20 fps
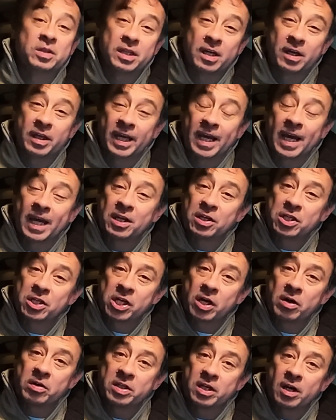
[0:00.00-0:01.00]
you know, they're getting
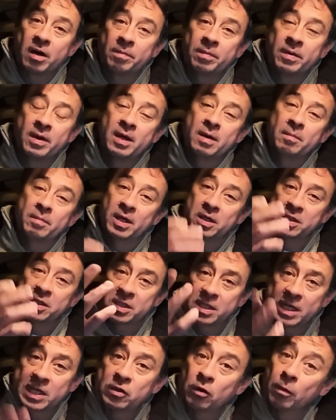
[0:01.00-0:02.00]
choked up because
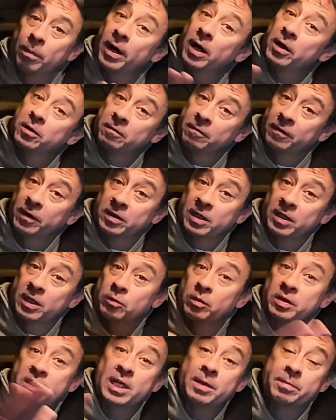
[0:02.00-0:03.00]
the diesel particle filter,
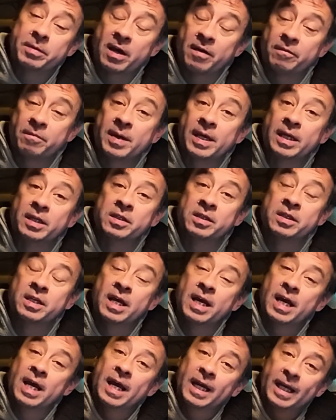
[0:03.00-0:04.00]
that's what DPF means,
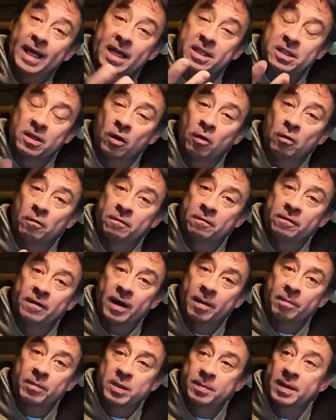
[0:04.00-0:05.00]
gets a lot of
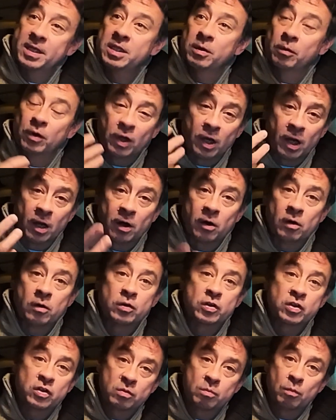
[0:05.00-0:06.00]
especially on low
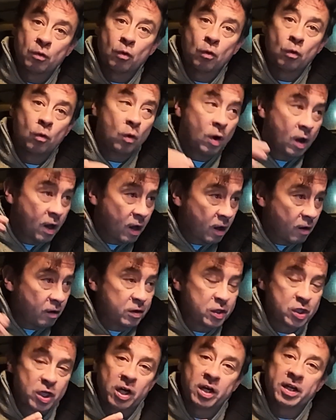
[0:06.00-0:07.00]
small
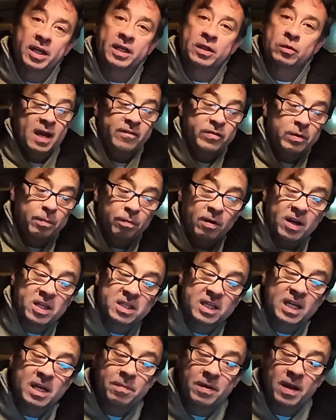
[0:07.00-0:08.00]
journeys. If you press
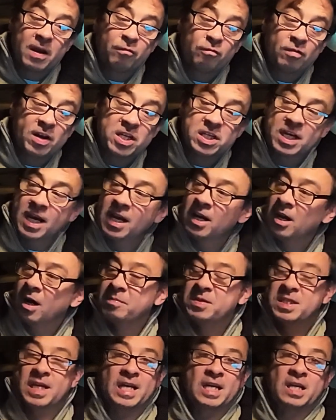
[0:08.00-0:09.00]
DPF regen,
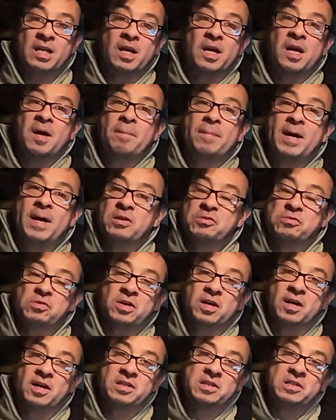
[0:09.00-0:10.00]
I'm sitting in a petrol
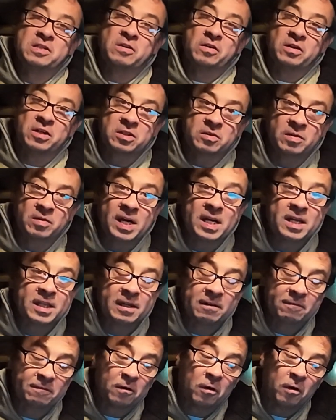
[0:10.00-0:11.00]
car, so it's not going to do
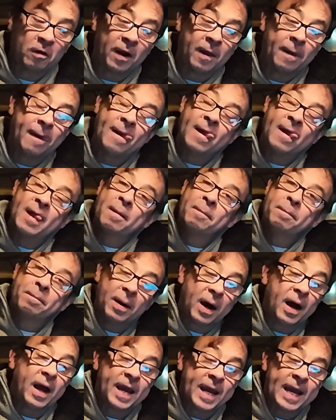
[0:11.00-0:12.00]
anything for it,
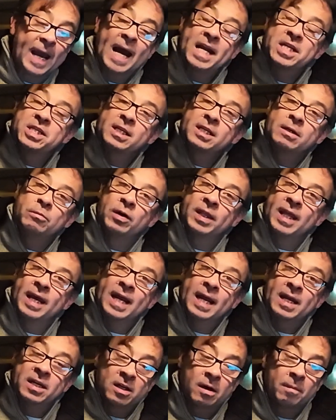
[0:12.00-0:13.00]
but it actually will
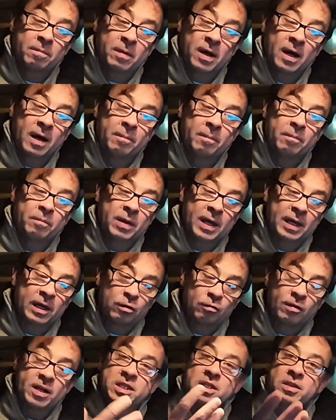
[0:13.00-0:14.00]
then end up
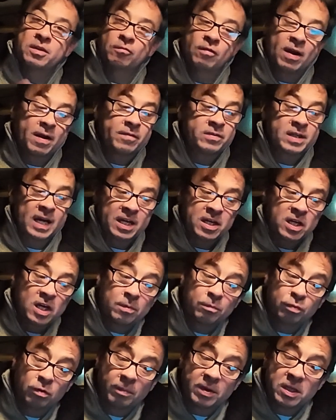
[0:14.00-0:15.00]
increasing the revs, and you
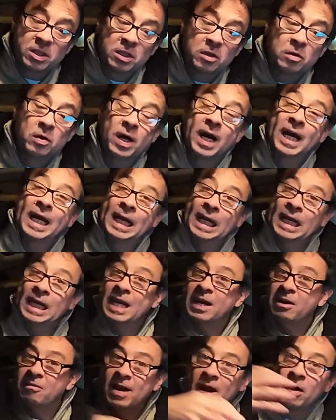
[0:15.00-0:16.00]
can probably do a
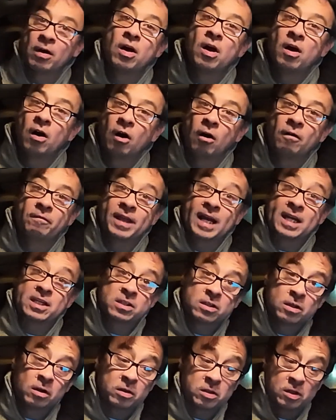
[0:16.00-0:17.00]
clear out of that
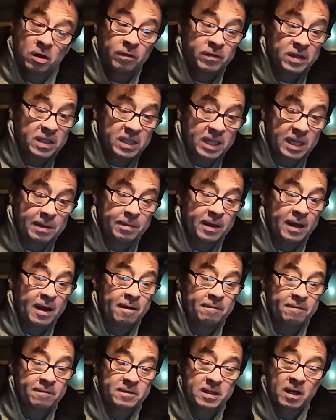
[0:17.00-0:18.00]
soot of your
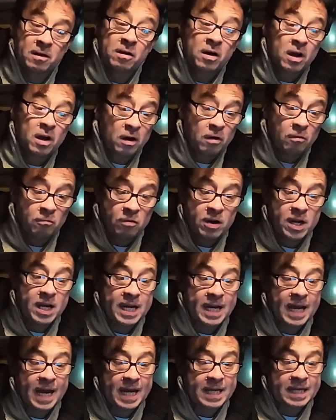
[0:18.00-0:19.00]
DPF. So
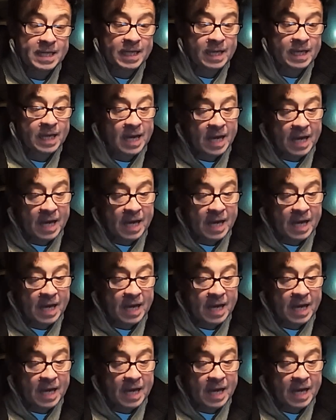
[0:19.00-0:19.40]
really handy.